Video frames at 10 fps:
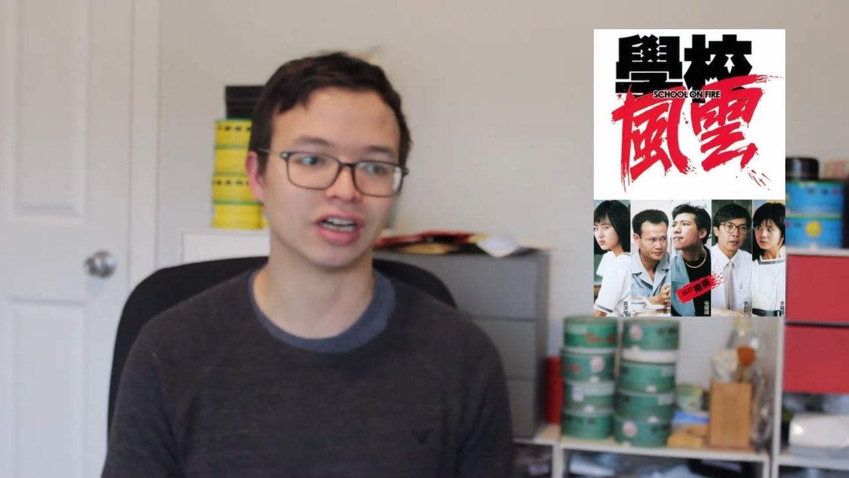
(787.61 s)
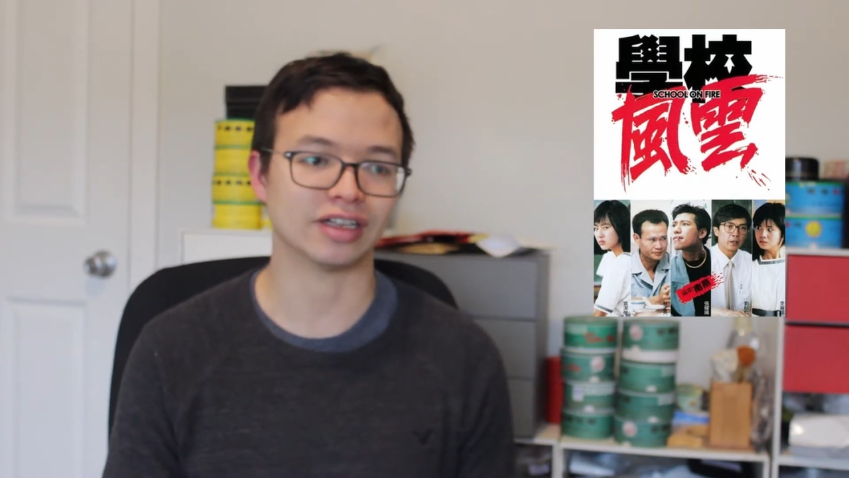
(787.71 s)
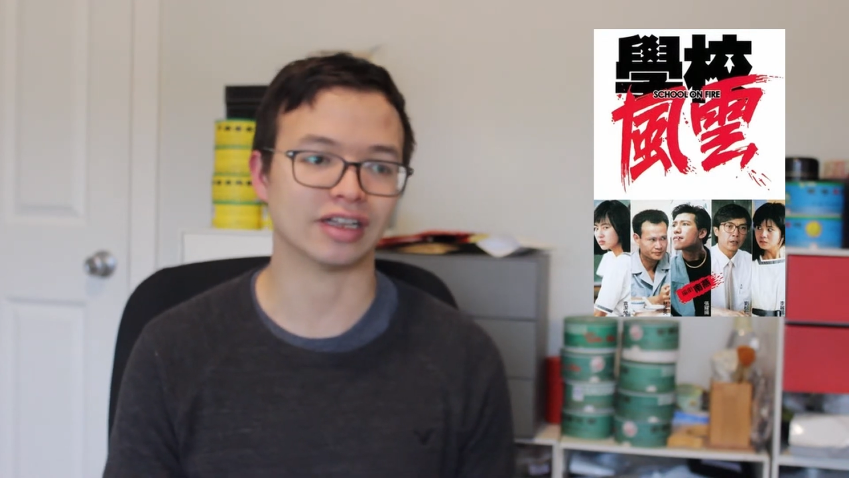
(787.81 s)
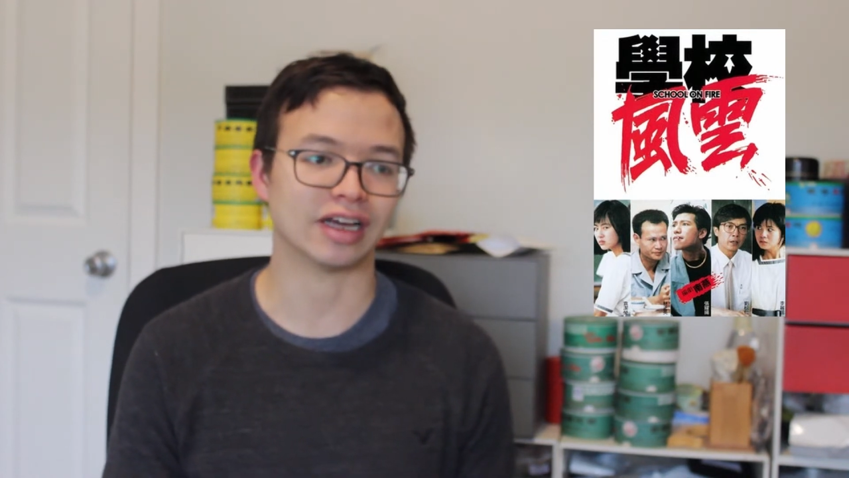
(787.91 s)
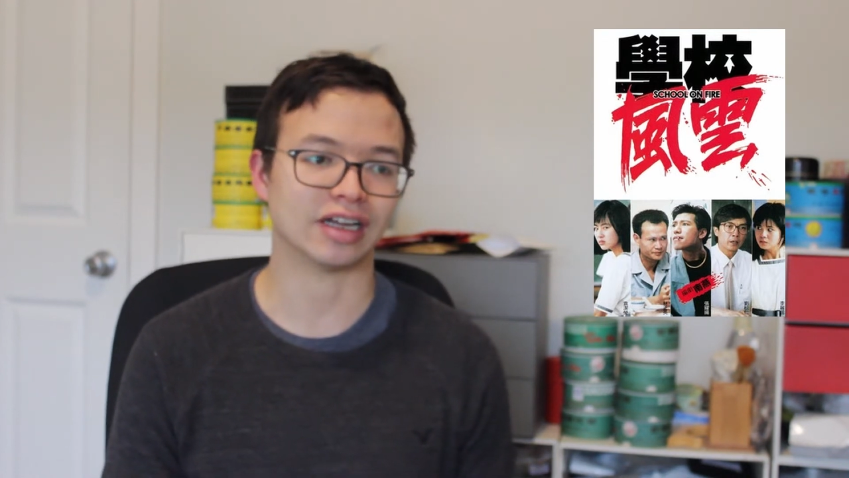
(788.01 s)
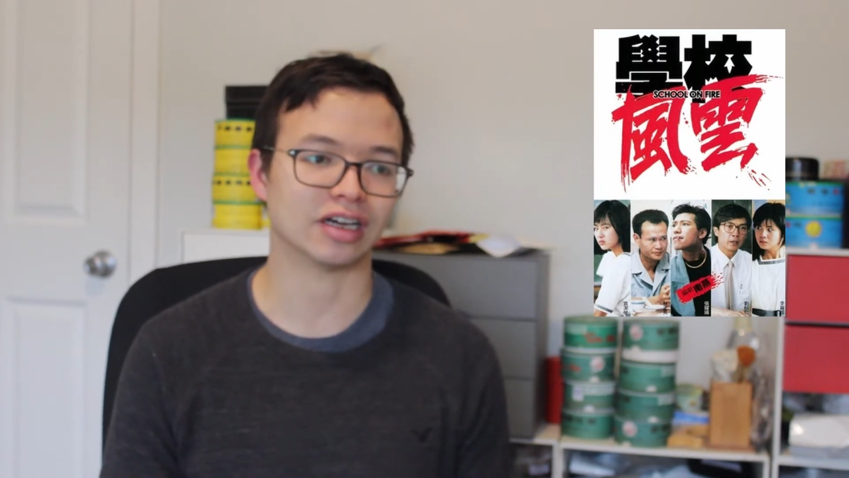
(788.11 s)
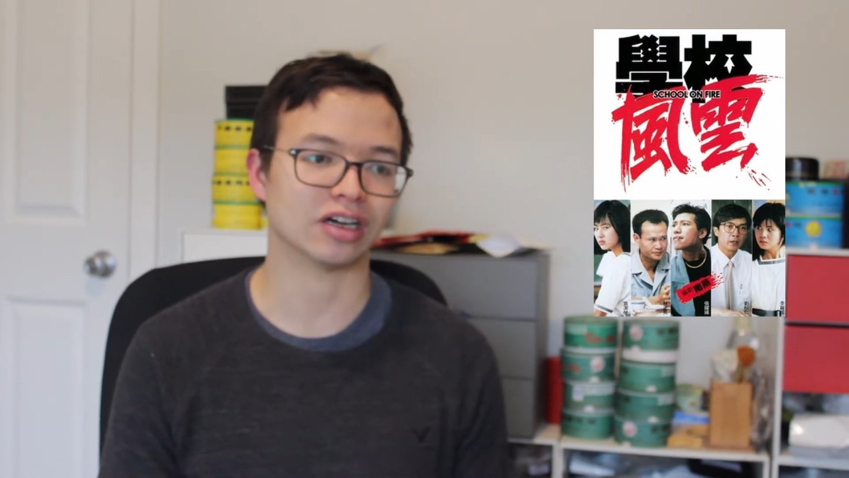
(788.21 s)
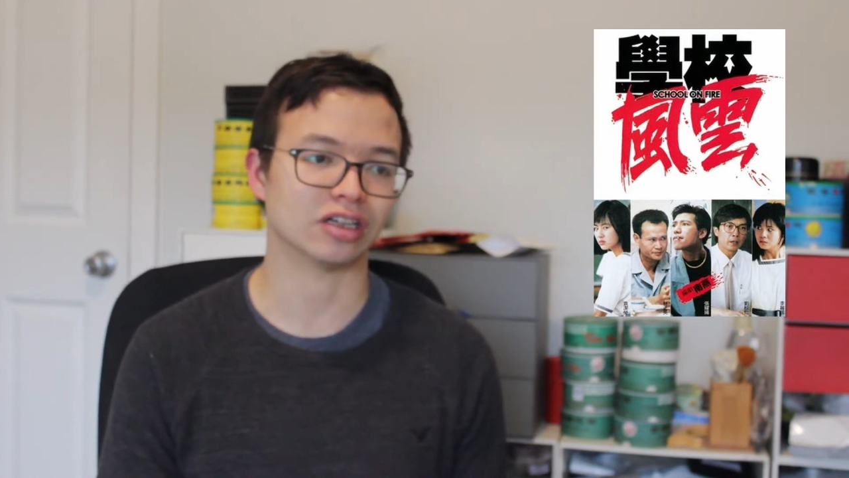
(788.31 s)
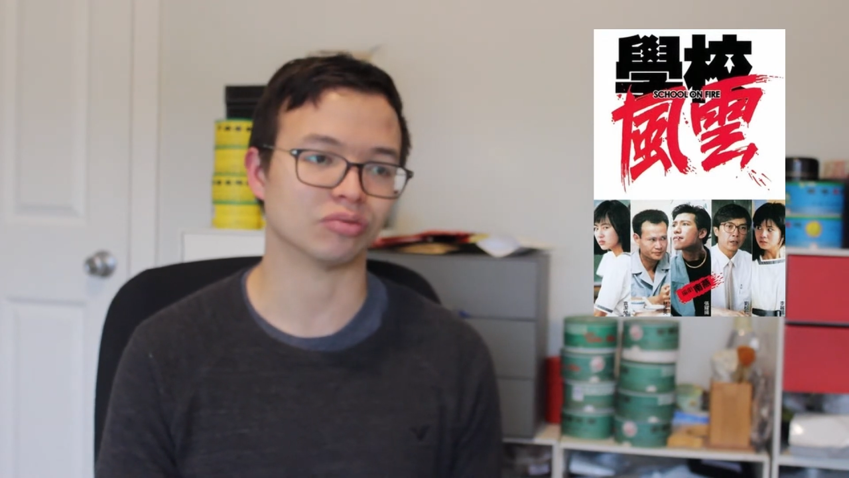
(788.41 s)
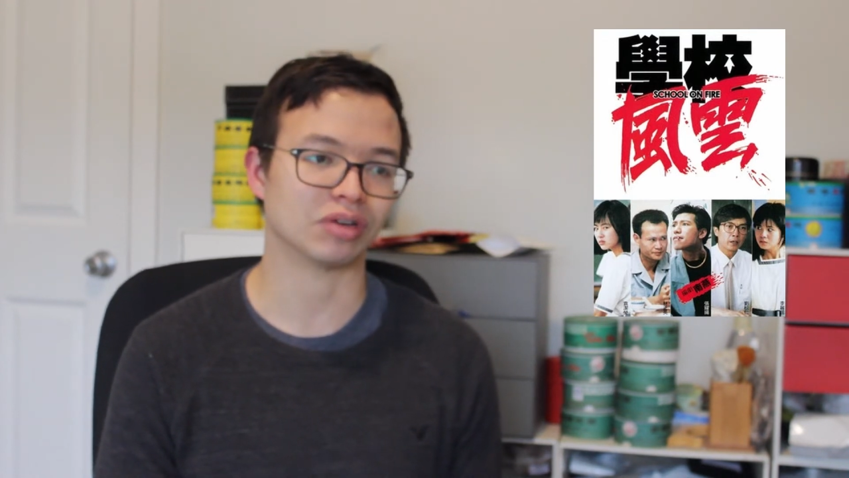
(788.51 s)
than
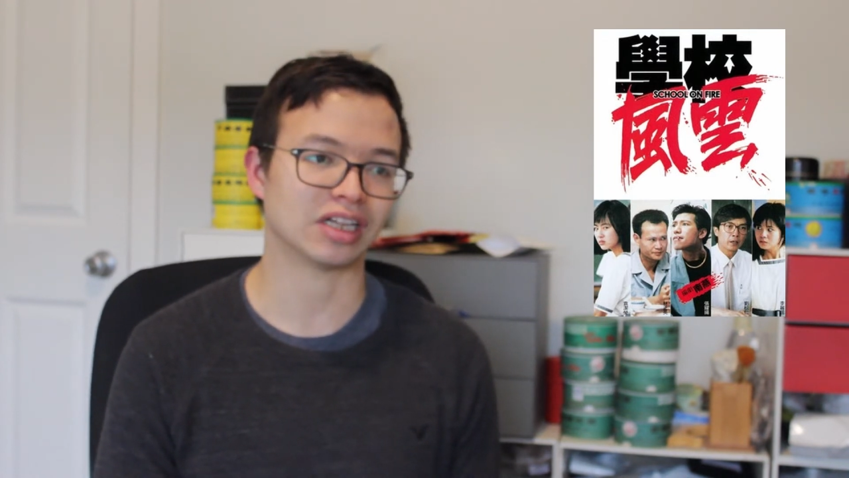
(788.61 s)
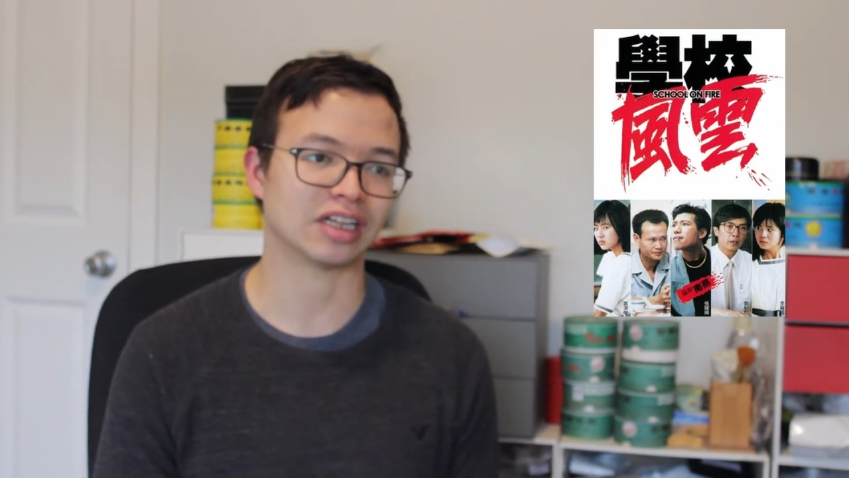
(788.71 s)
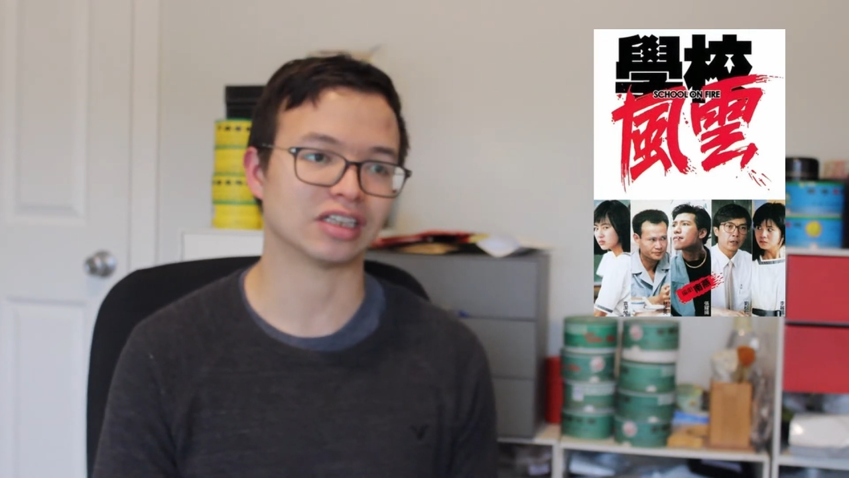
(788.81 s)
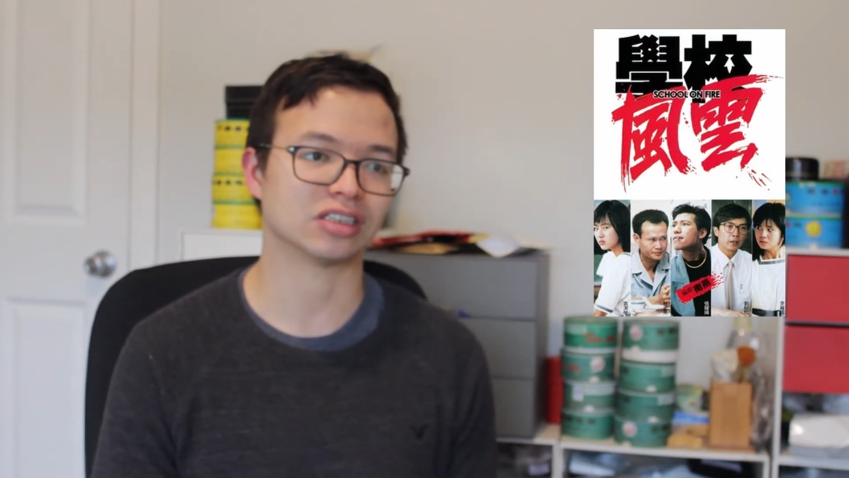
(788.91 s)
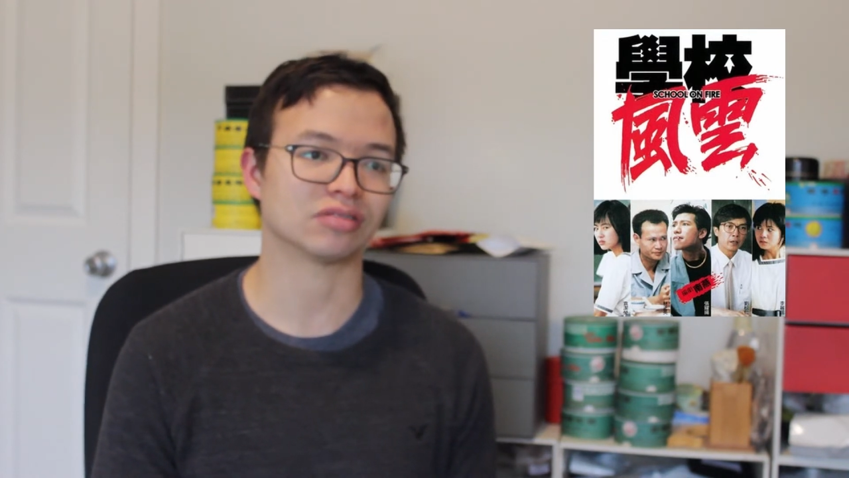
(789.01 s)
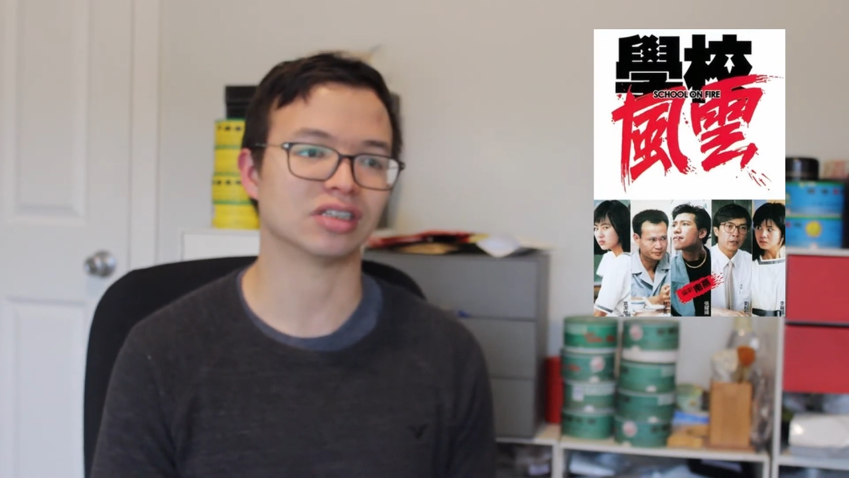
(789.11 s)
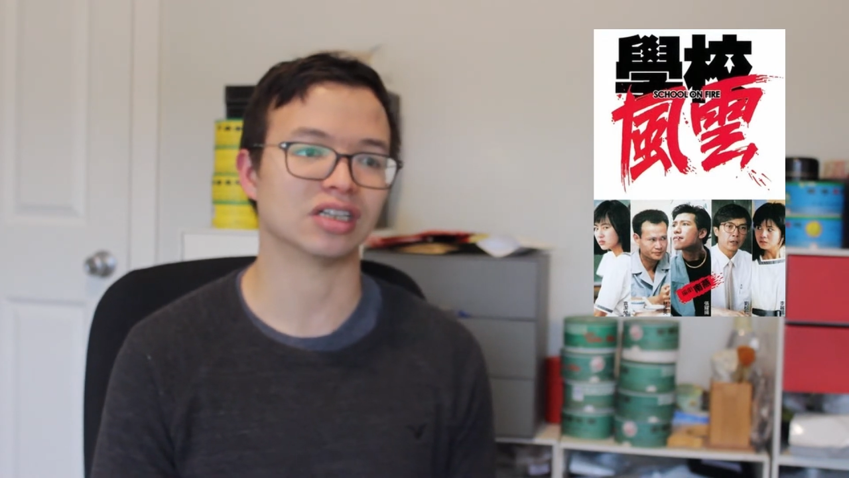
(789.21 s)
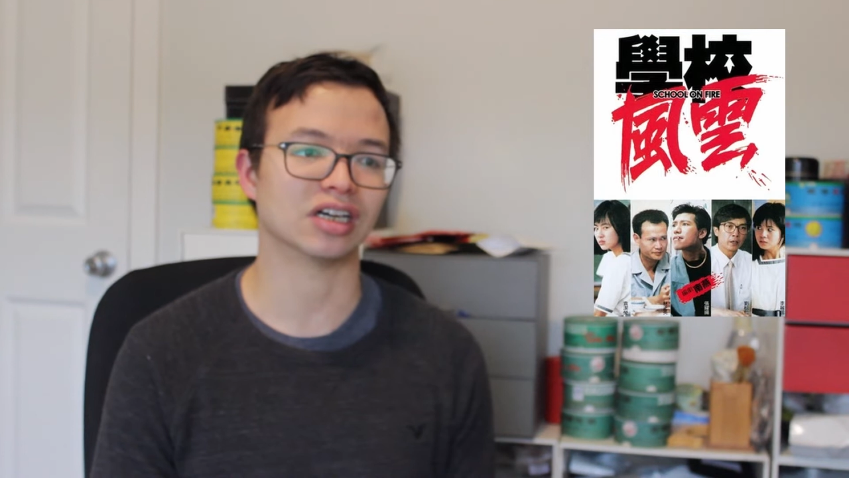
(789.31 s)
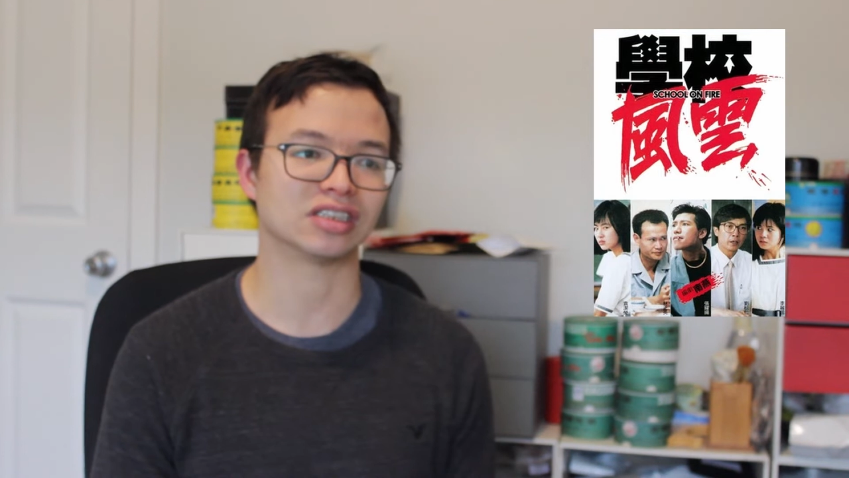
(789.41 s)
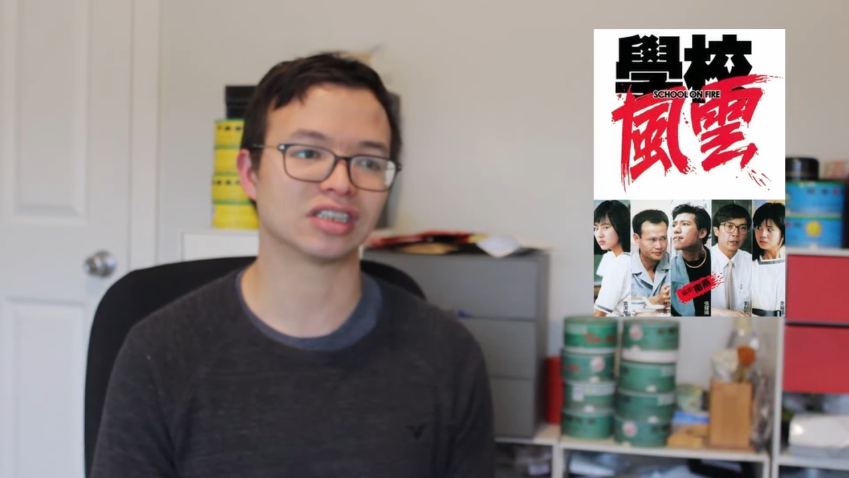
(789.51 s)
the way that this one
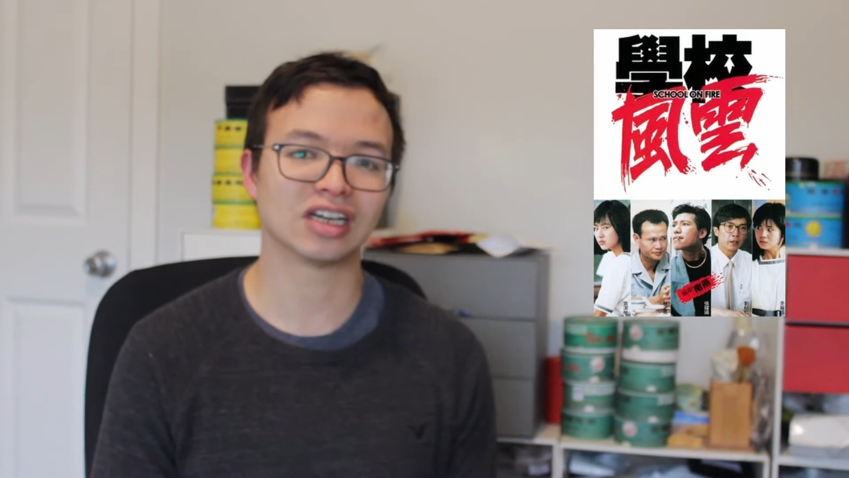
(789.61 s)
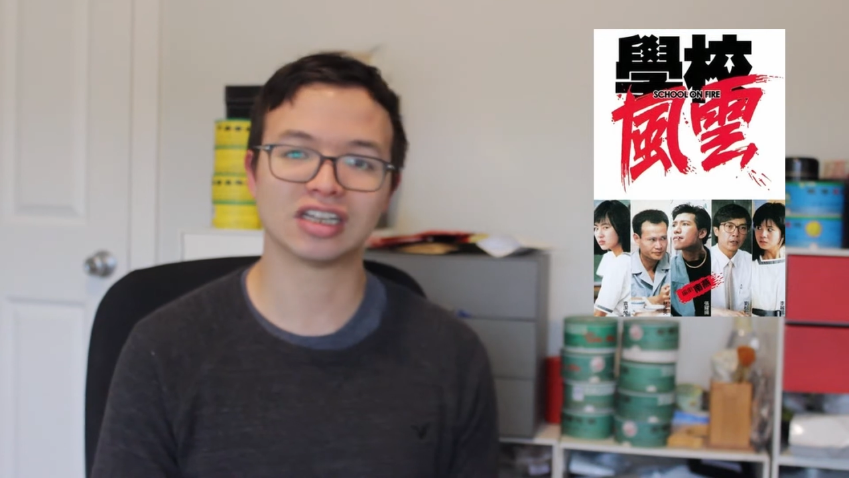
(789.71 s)
does.